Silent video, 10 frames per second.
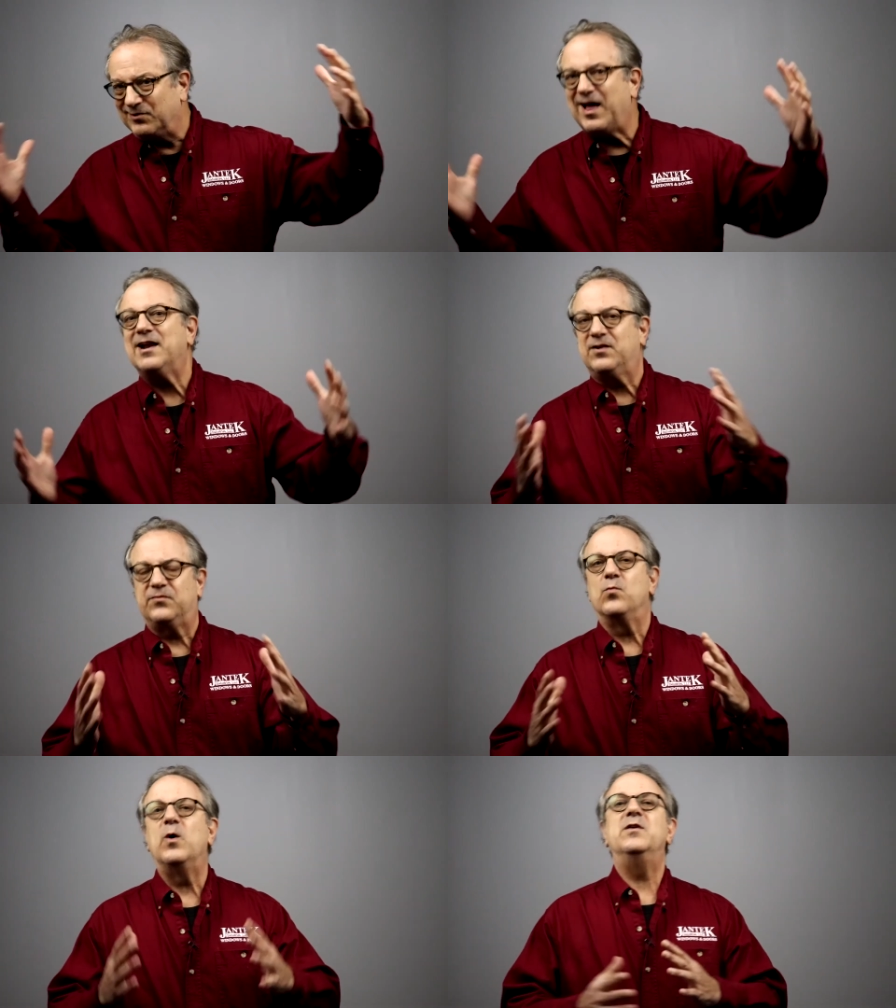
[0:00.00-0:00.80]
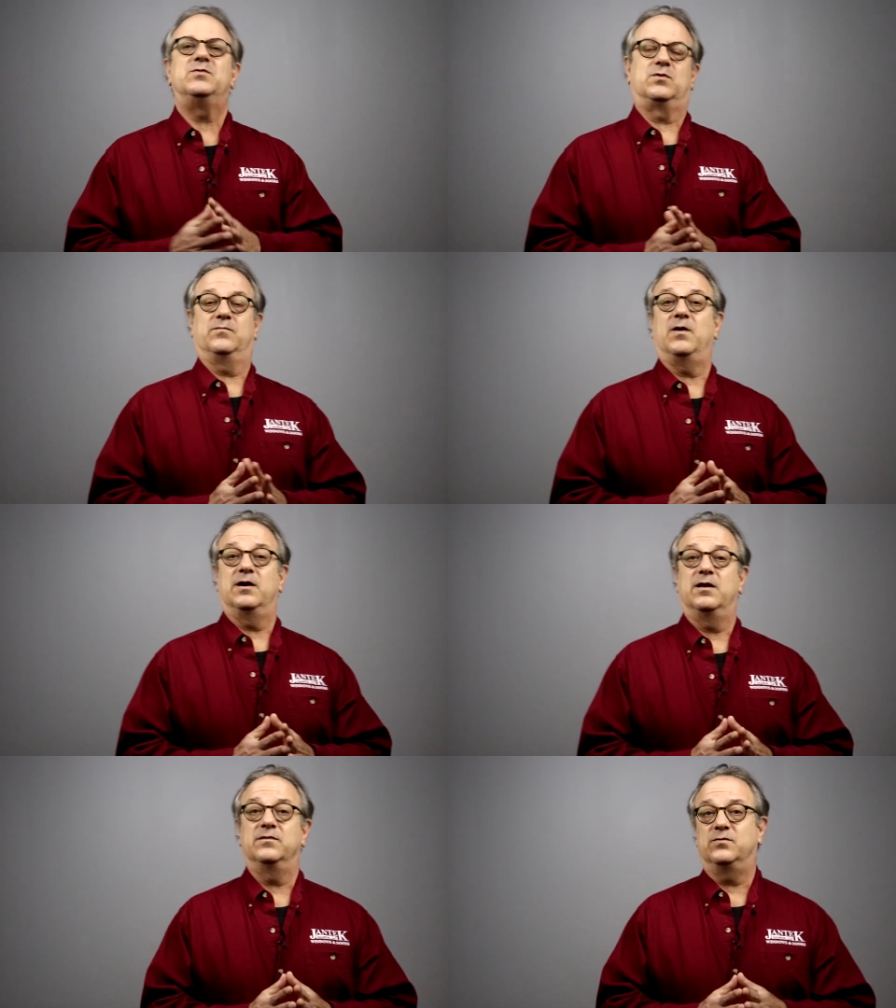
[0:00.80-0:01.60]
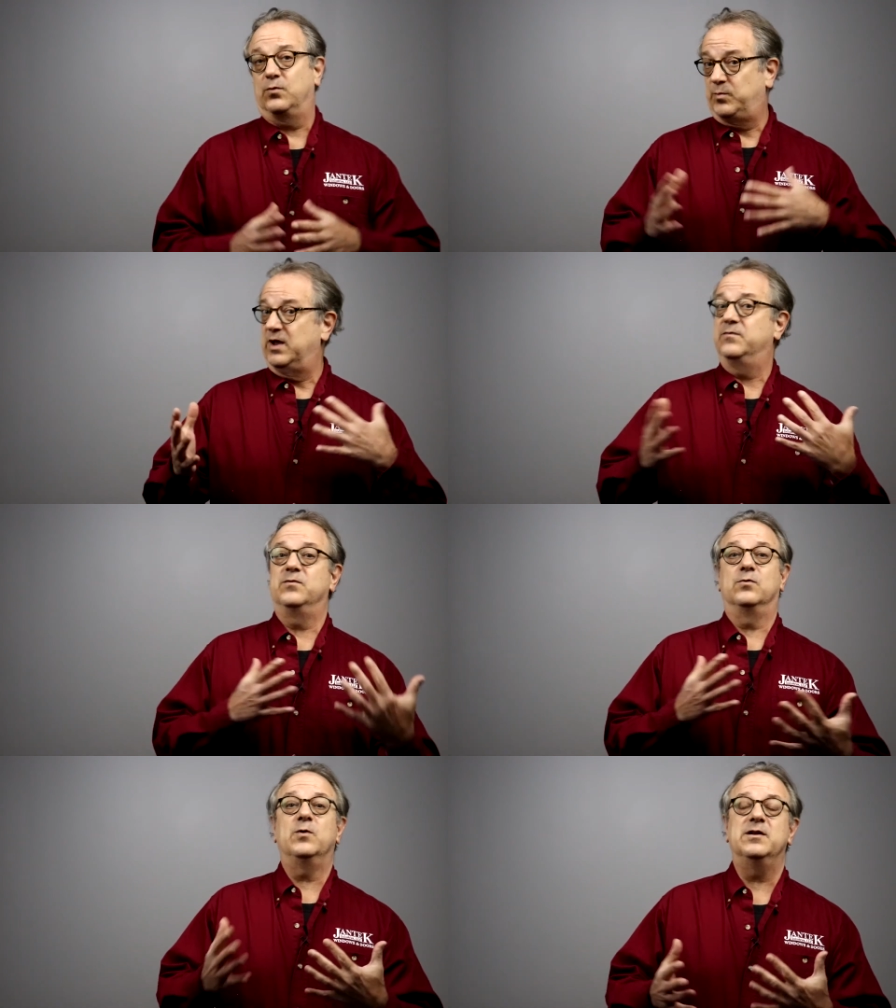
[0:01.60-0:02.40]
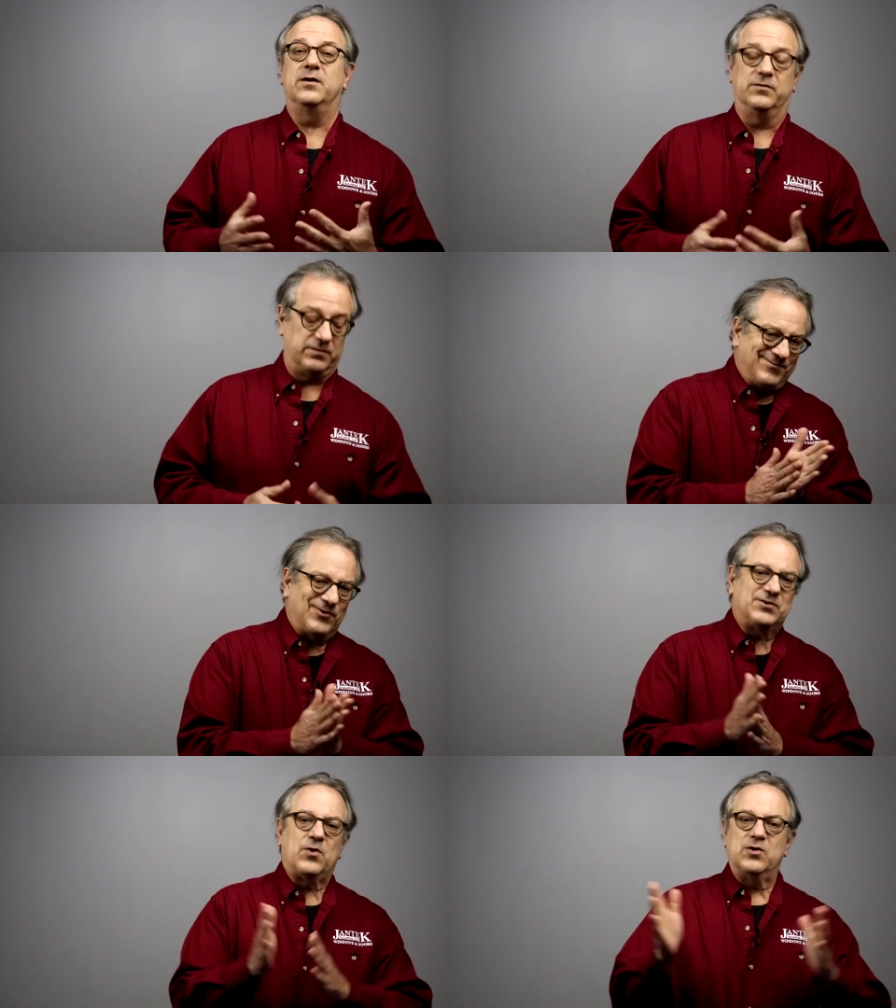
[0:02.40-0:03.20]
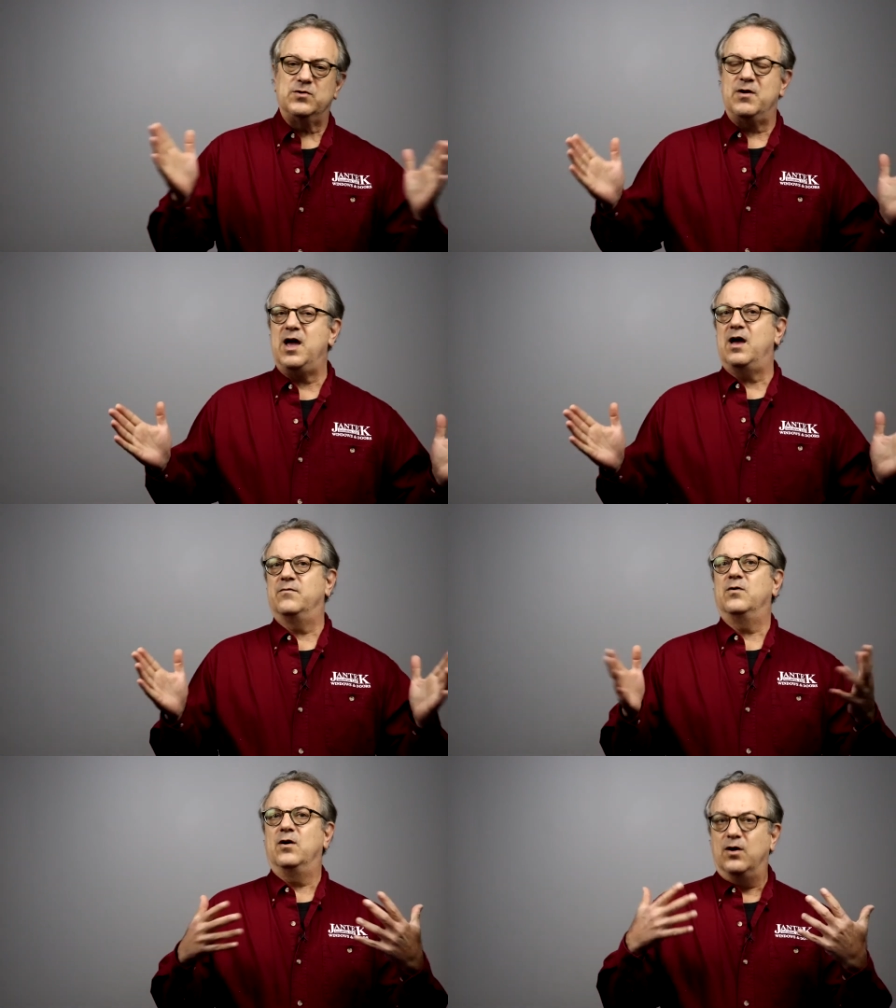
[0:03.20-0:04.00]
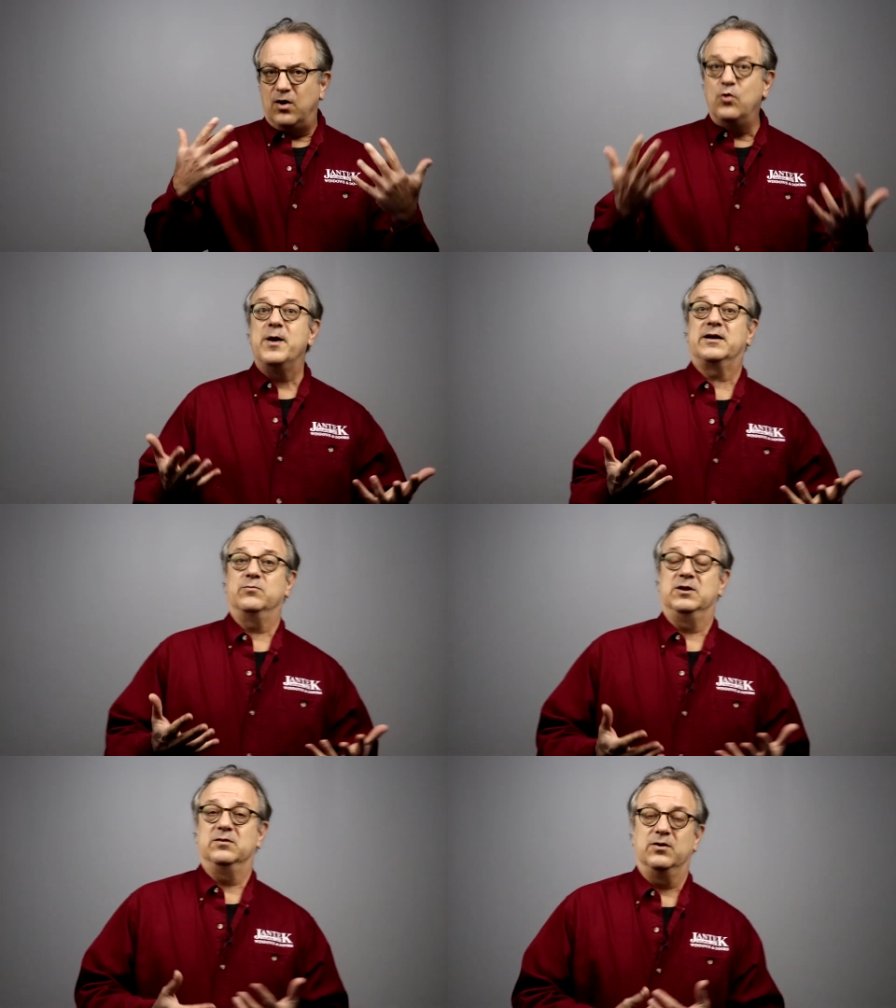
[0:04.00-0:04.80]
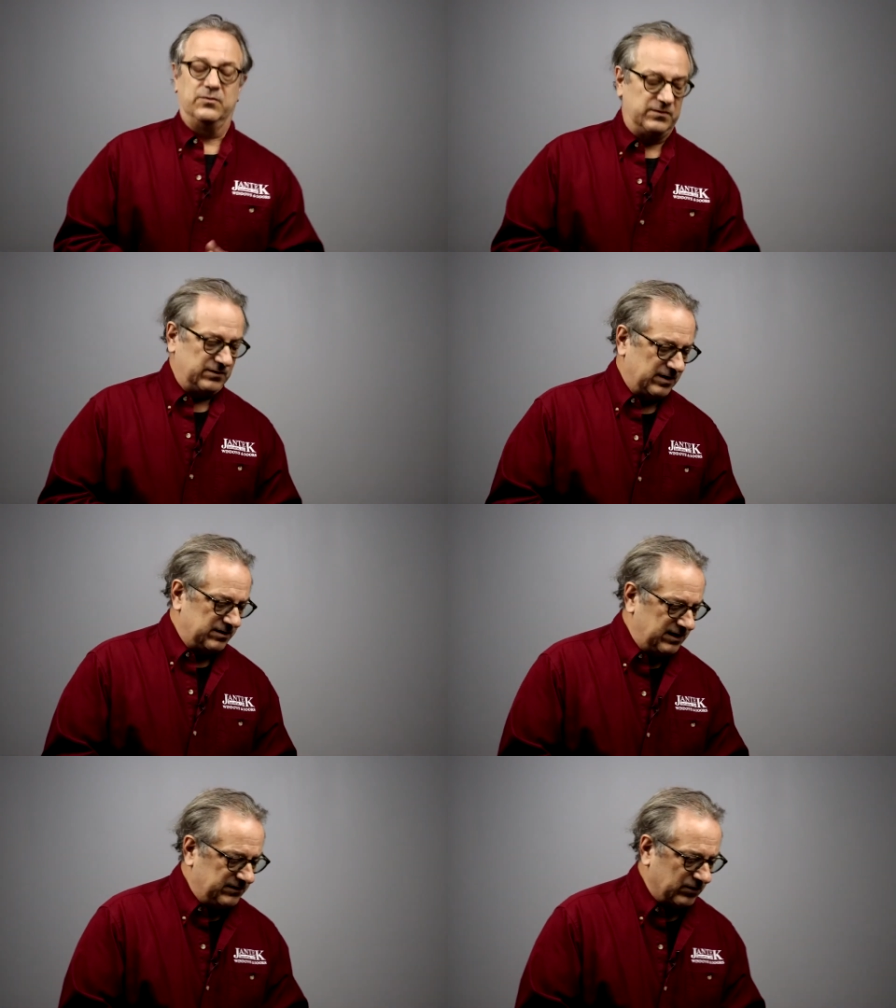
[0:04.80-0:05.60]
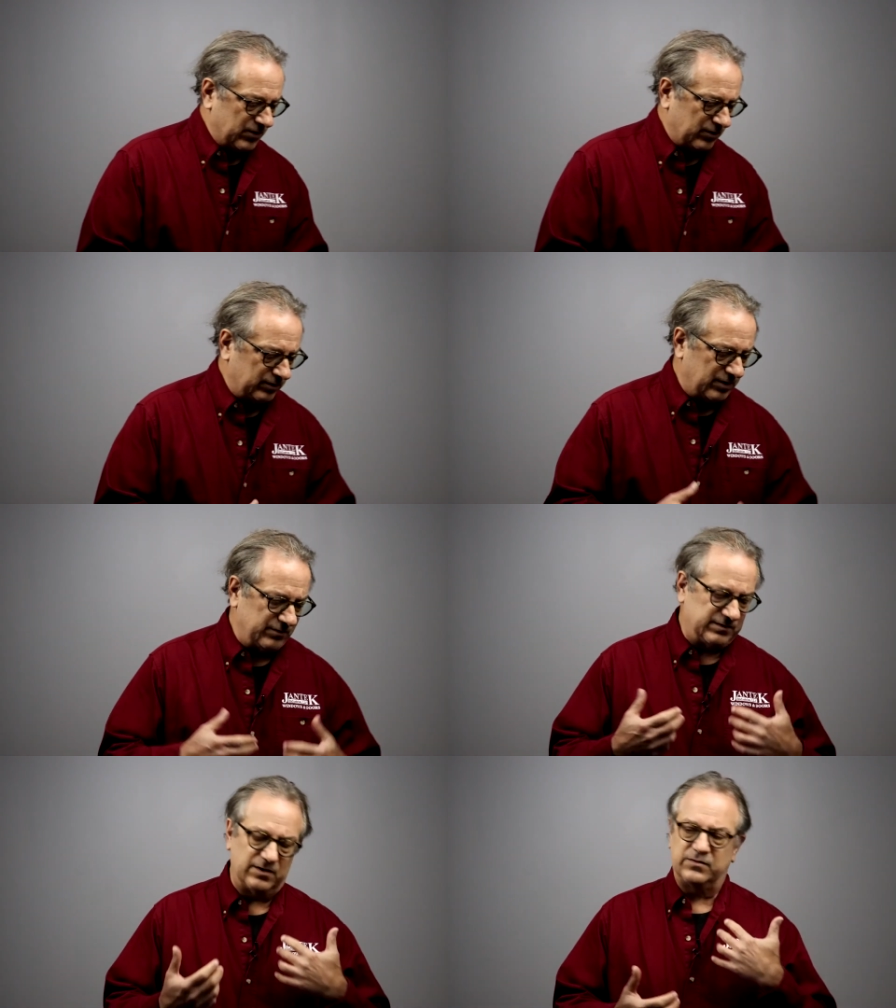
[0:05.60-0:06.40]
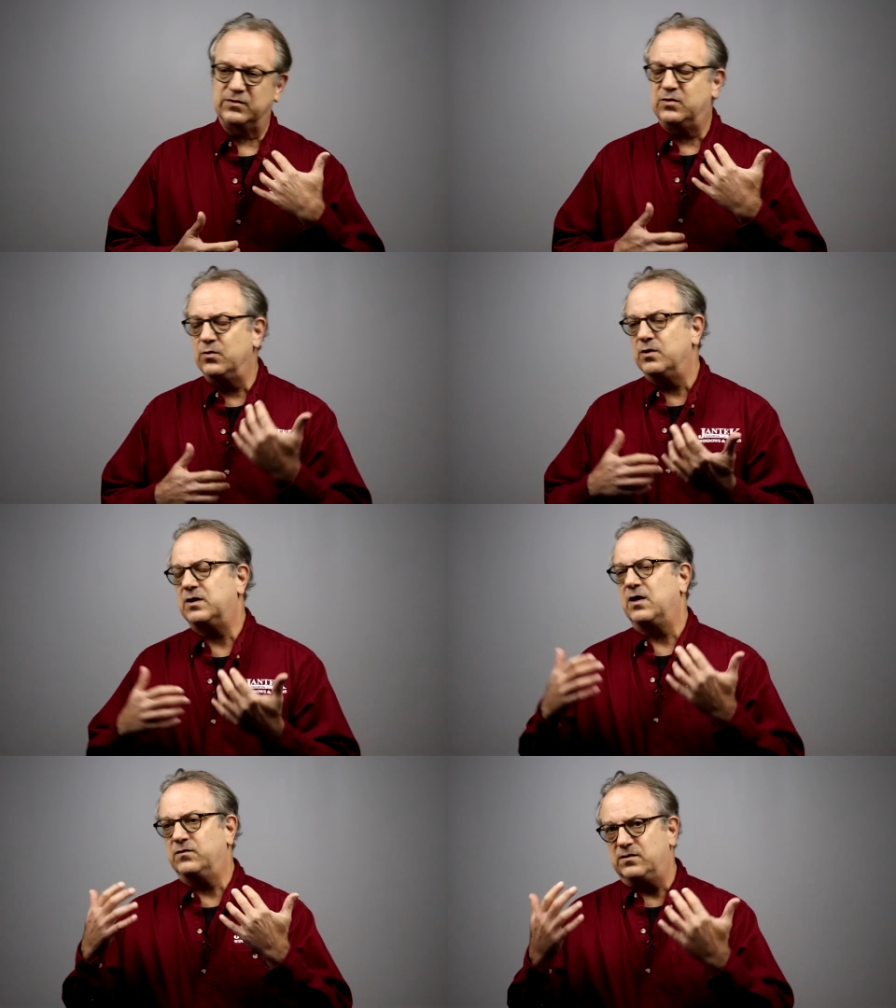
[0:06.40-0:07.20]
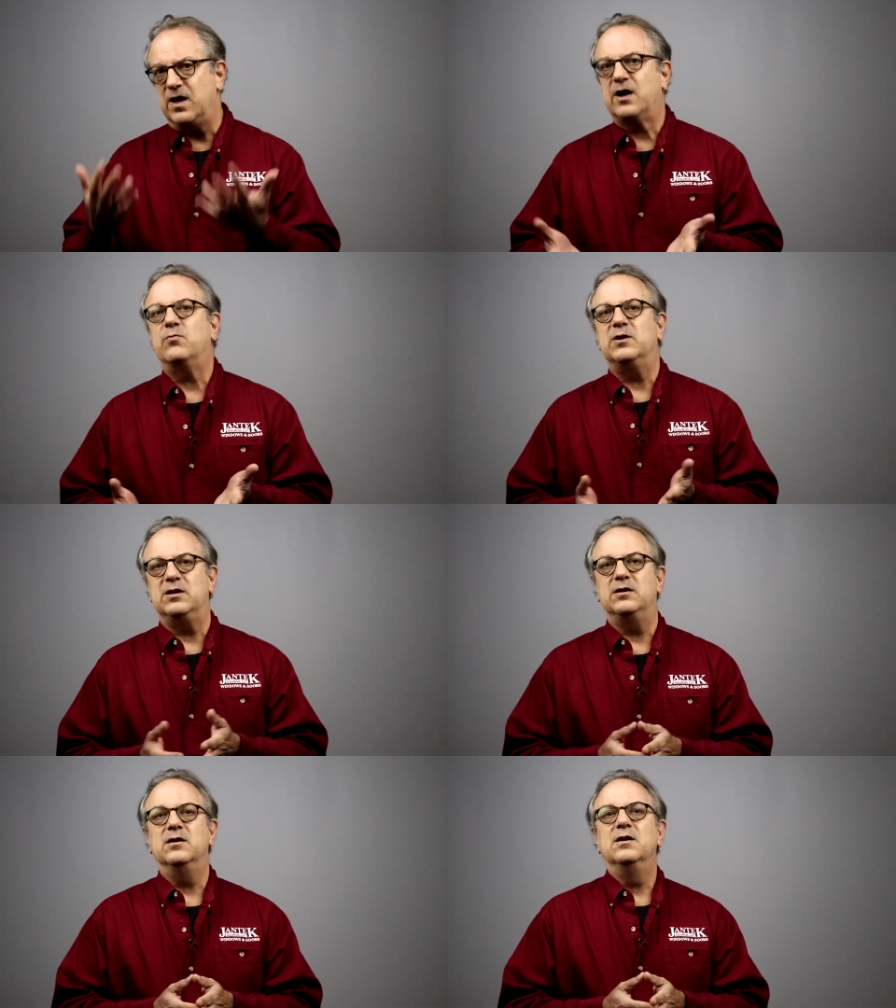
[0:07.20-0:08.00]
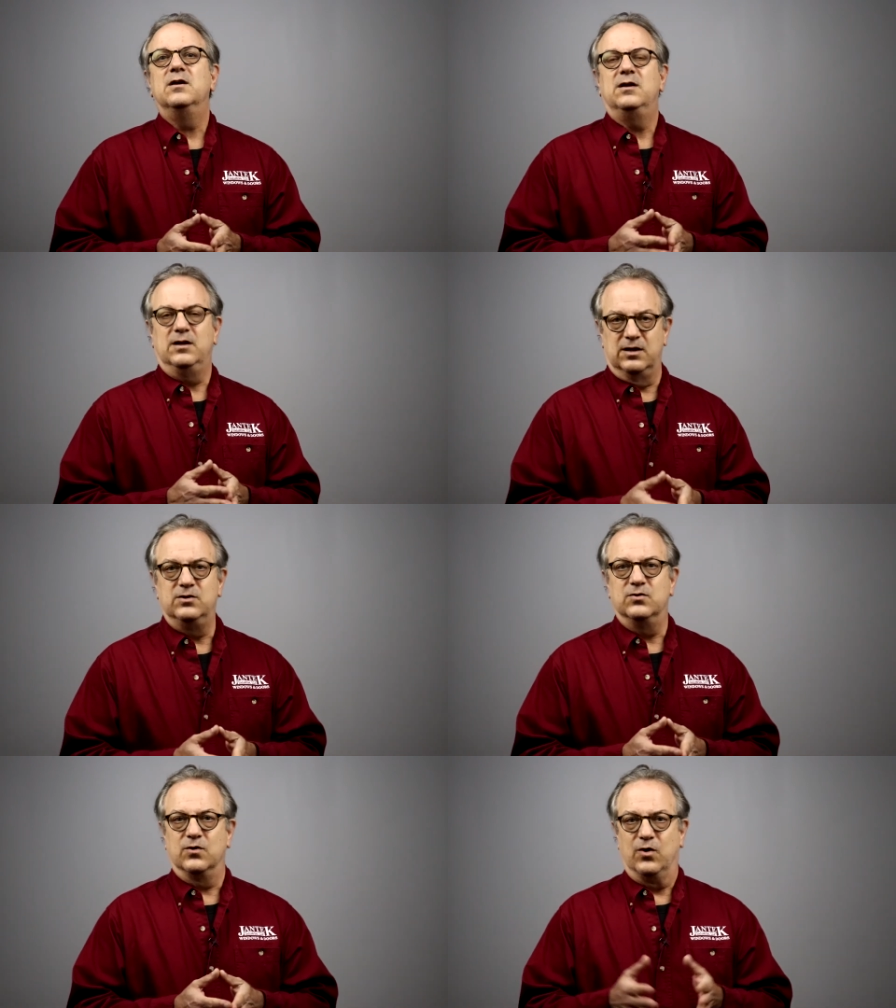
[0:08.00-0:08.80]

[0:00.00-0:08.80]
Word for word: a lot of different ways you can finance or pay for your windows. First of all, you have uh, home equity loans, and these are loans that are secured against the equity in your